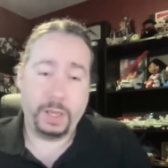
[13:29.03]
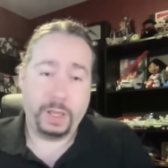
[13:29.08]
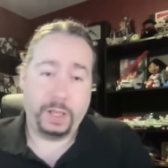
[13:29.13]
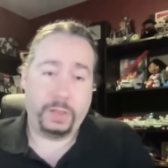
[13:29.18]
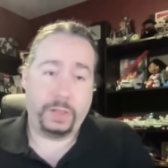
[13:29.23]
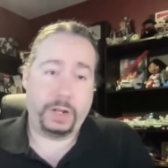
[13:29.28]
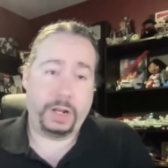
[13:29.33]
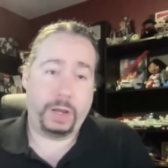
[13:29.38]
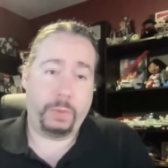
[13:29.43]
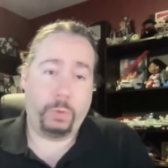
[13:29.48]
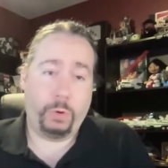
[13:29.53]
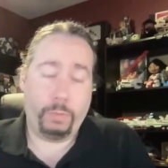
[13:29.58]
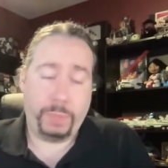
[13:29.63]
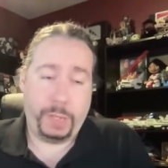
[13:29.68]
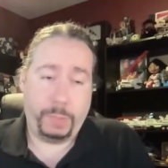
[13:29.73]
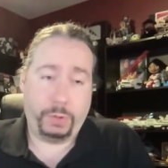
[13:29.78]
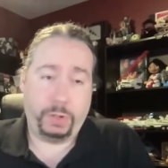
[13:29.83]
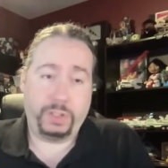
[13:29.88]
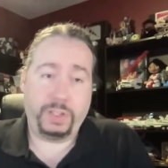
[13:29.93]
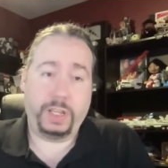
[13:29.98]
that I want
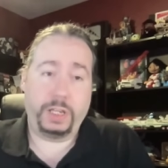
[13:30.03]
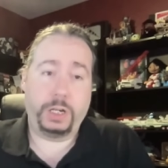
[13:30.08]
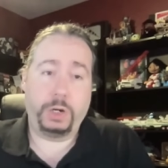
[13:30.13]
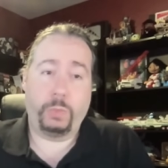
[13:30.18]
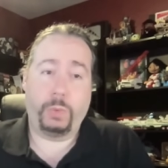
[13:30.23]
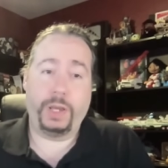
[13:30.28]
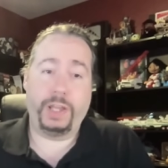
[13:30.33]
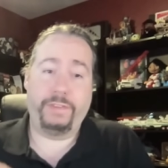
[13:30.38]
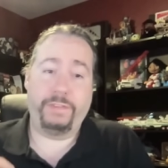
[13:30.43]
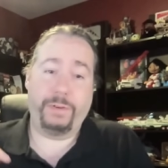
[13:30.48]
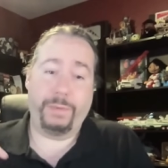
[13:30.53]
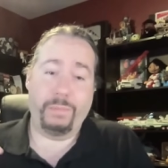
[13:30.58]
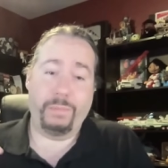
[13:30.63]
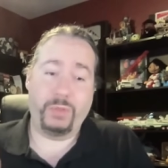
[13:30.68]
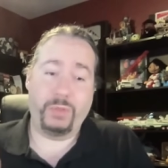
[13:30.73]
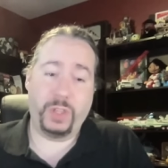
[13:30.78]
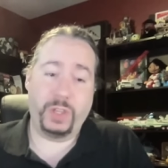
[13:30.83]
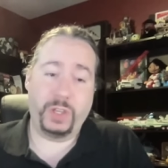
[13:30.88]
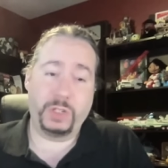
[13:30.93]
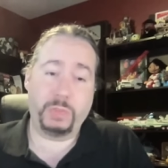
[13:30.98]
people to take away from
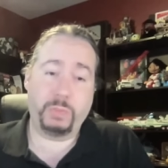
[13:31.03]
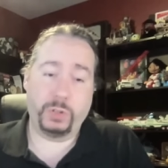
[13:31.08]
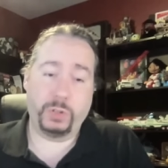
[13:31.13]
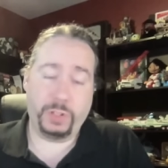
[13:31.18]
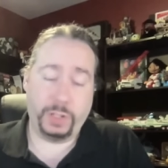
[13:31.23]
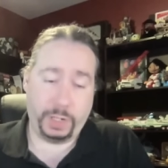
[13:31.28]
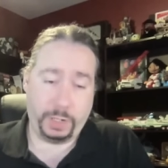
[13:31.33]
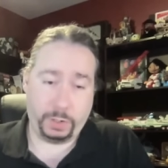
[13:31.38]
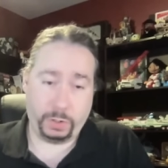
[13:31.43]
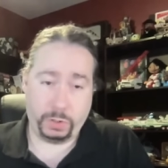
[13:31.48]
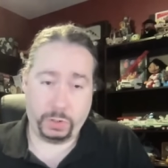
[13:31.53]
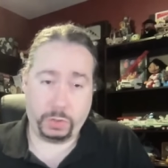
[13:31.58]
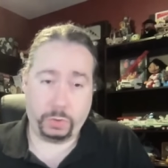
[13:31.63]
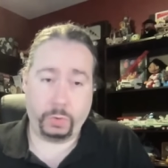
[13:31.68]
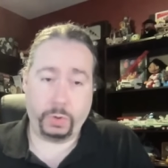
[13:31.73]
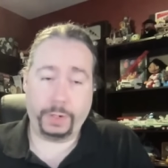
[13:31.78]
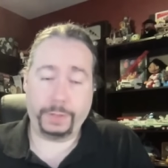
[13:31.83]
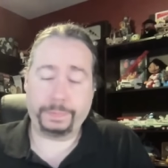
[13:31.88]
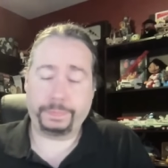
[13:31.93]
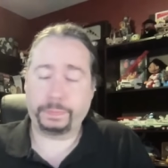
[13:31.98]
this particular
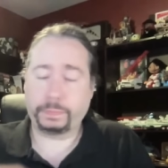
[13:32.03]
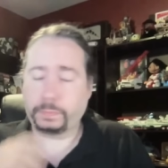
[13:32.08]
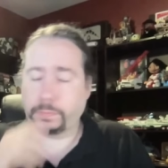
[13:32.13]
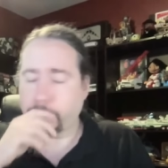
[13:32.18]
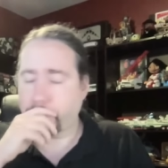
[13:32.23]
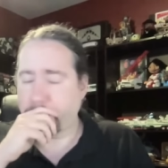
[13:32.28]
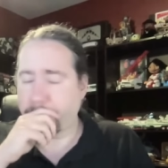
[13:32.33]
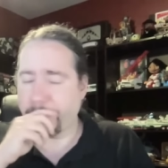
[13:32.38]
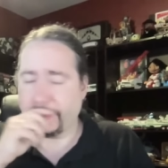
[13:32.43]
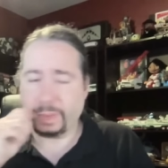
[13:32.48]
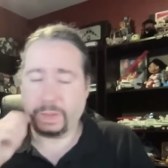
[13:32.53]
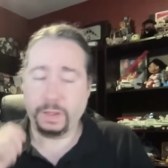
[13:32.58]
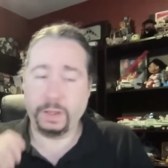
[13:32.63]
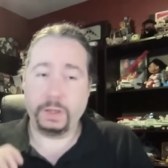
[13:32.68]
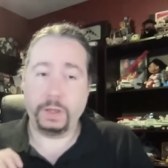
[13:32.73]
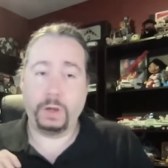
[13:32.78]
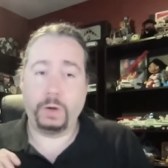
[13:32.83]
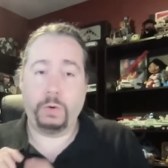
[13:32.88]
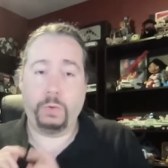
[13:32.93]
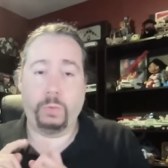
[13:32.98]
story
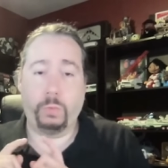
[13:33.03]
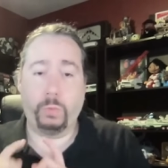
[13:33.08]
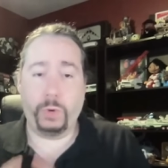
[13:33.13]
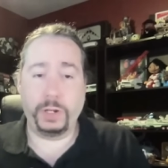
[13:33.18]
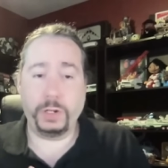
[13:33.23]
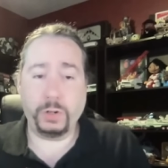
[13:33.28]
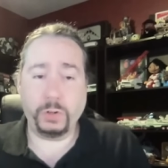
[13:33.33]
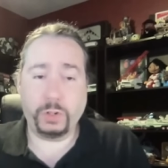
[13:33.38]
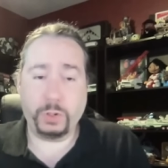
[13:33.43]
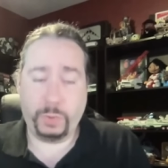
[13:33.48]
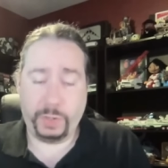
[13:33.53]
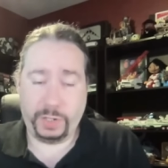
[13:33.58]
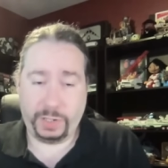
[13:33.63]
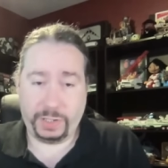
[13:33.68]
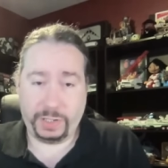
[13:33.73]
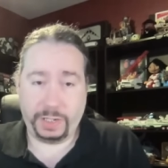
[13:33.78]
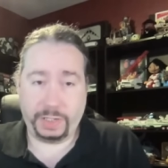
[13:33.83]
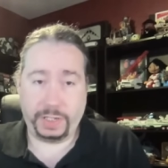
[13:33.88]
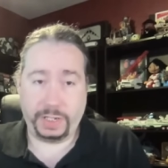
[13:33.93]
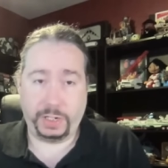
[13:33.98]
when you're doing
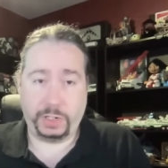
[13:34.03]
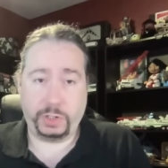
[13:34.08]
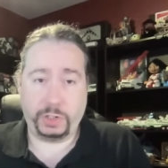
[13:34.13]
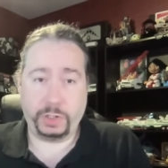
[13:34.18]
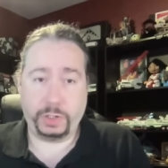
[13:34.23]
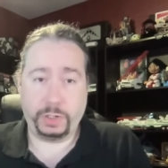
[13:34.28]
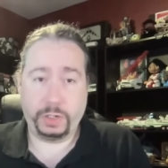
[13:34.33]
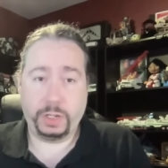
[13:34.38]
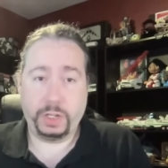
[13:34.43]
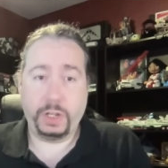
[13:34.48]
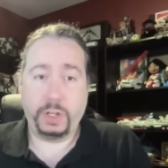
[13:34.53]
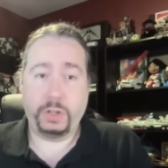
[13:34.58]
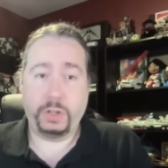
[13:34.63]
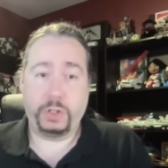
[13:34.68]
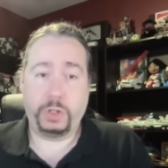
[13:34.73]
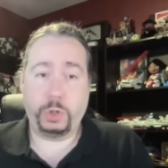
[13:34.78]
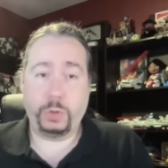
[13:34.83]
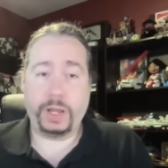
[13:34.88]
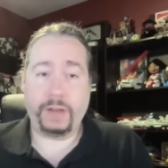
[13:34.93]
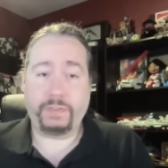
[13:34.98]
citation,
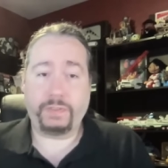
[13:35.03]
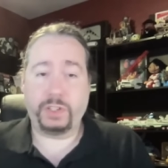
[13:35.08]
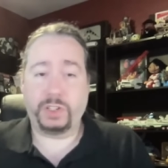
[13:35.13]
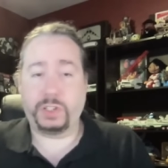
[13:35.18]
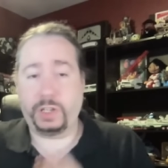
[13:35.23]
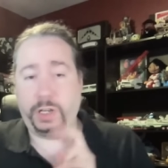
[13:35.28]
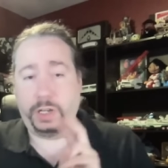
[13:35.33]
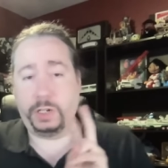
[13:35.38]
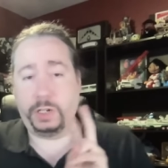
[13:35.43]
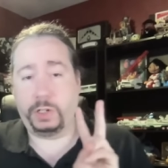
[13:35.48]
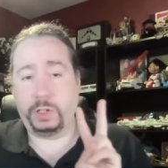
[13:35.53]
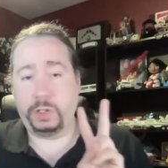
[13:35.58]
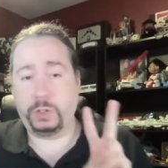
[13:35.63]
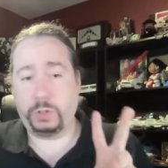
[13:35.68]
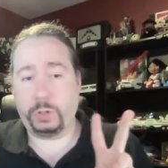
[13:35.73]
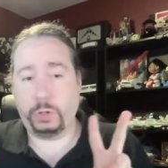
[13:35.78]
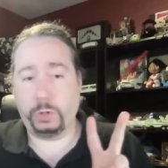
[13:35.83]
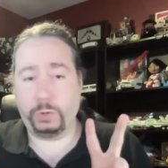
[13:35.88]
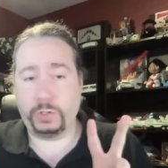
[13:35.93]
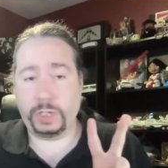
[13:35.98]
you have to cite
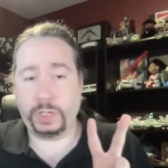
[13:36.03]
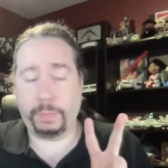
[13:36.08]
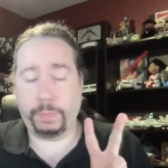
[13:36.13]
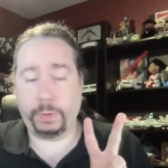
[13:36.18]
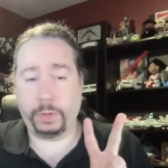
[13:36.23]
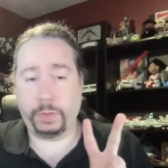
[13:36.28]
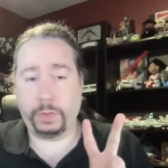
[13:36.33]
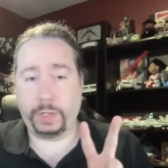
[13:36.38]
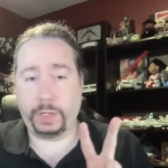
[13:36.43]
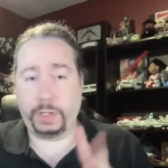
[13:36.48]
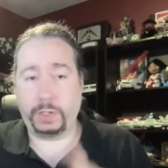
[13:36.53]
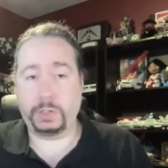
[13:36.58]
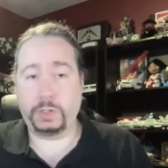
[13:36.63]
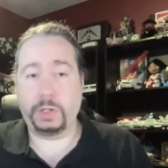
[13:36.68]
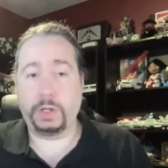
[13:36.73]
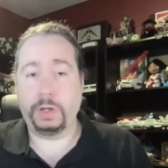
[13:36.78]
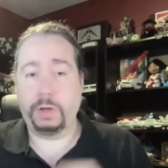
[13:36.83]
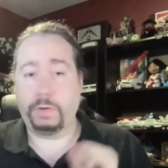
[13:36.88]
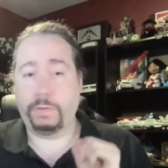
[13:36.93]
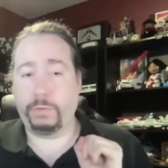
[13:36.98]
two separate things.
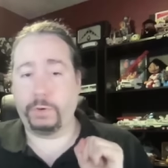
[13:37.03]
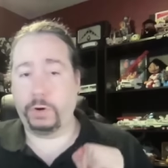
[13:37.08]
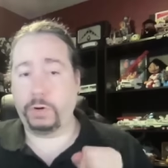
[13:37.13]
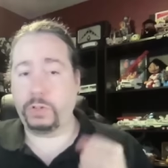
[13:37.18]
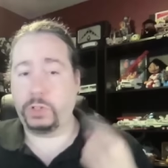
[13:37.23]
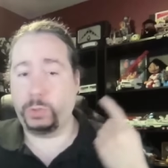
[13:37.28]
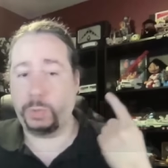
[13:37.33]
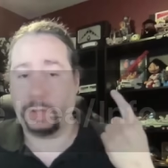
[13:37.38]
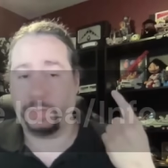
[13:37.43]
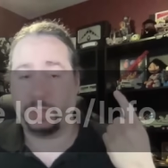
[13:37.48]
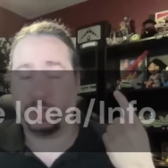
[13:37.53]
First, you have